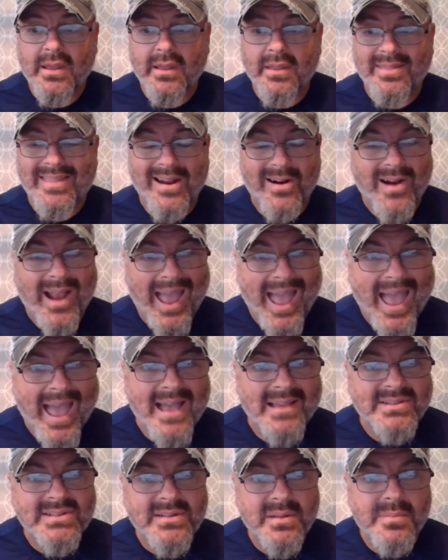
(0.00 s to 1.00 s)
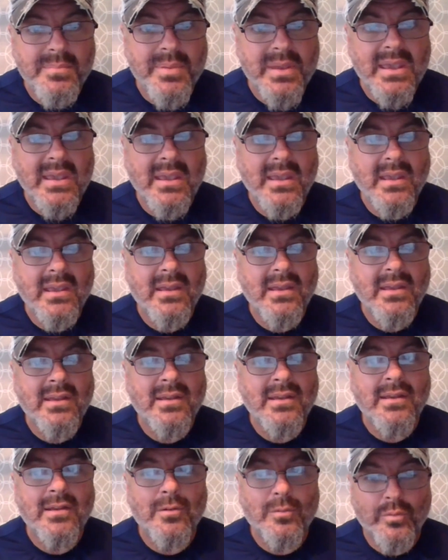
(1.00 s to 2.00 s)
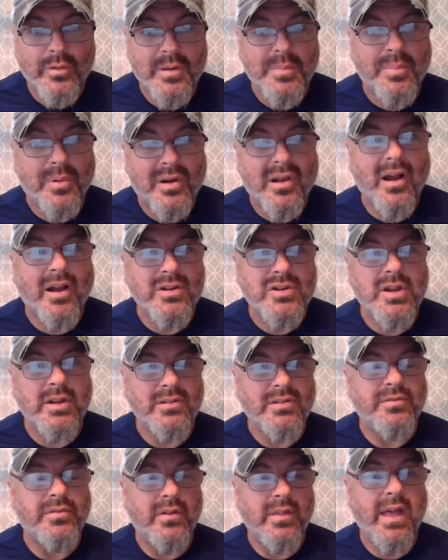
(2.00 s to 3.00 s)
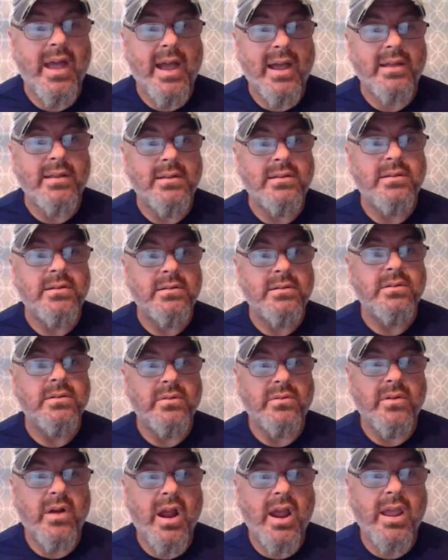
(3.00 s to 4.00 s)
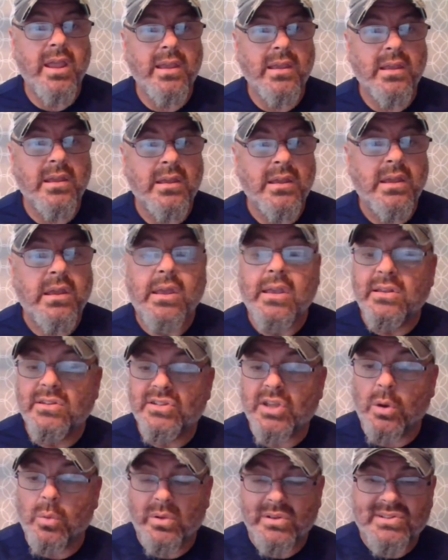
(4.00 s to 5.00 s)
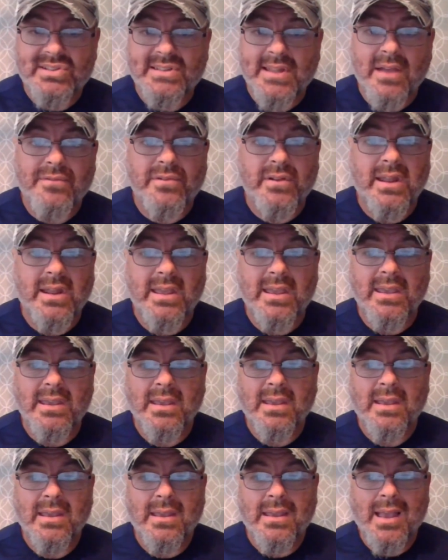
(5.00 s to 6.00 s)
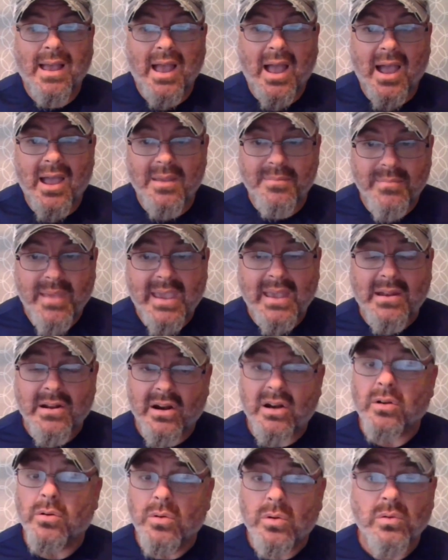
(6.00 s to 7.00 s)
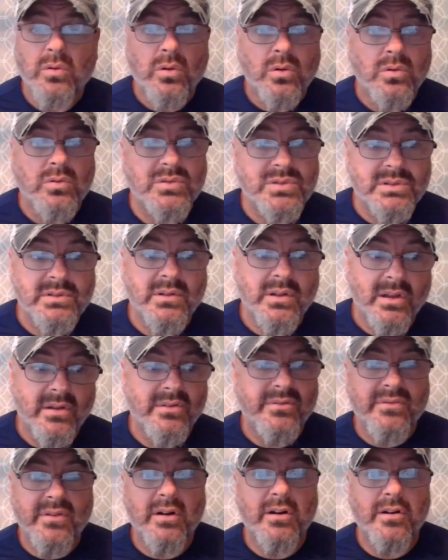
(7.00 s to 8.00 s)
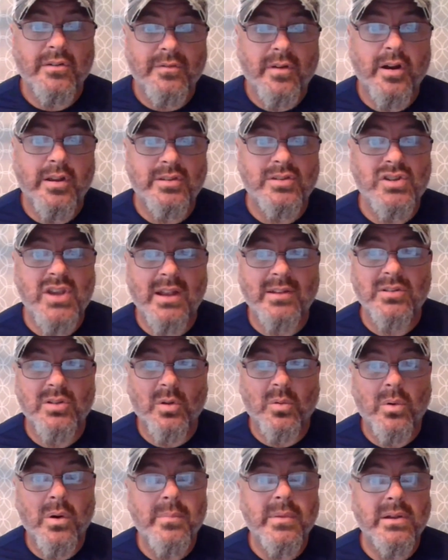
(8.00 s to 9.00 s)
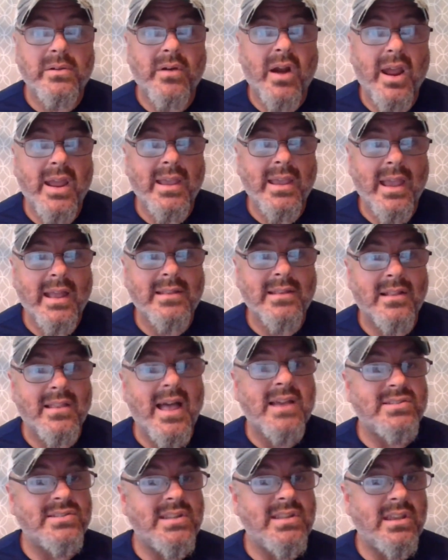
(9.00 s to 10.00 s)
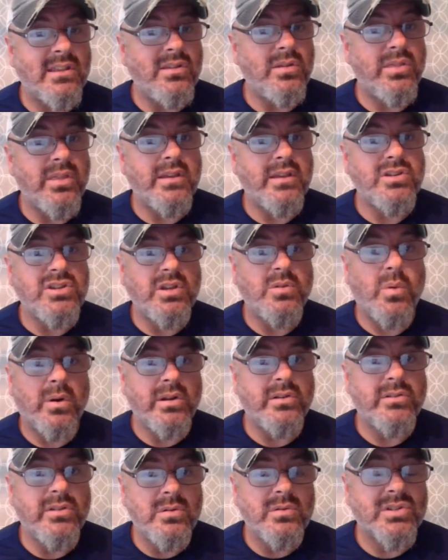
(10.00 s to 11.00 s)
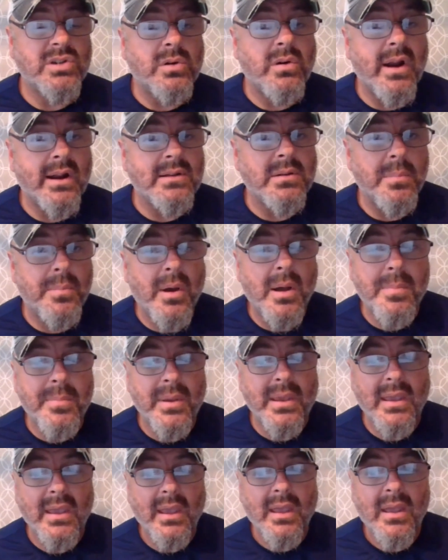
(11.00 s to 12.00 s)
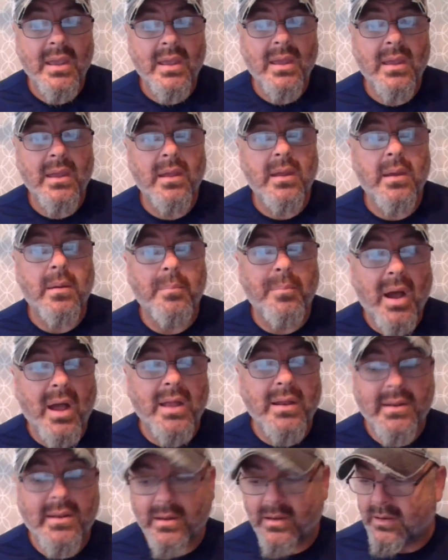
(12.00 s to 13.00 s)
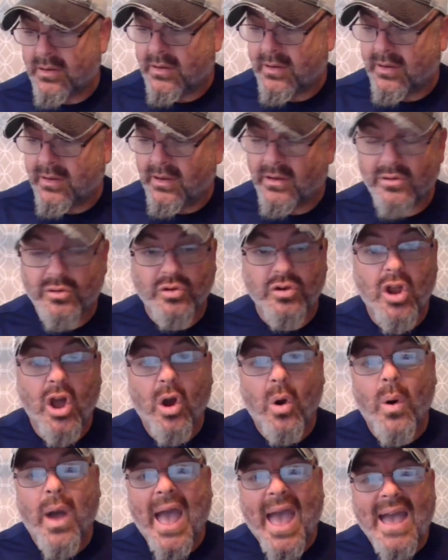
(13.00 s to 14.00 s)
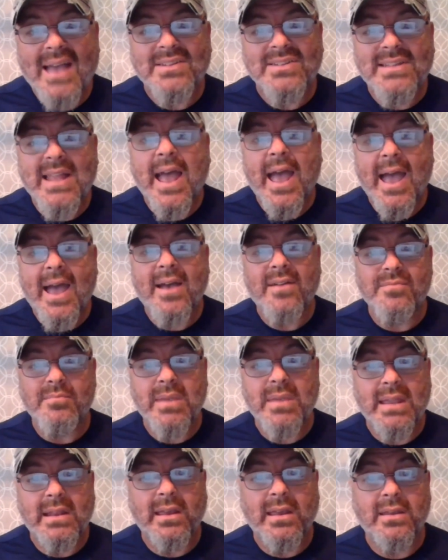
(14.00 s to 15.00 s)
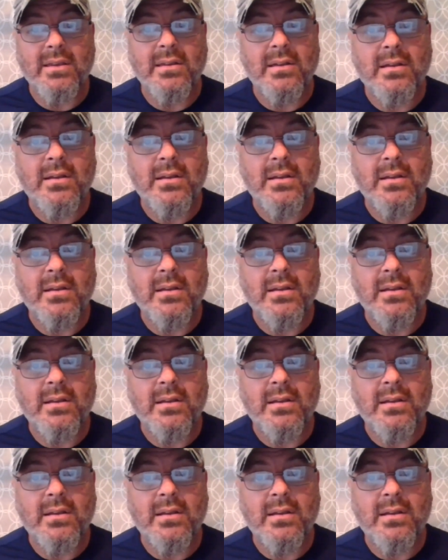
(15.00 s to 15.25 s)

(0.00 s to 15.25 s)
There has to be repercussions for that, right? So with Stephanie, I made her, who's a very, very gentle woman, right? And the last thing you think she'd want to do is correct the puppy. But no has to have meaning.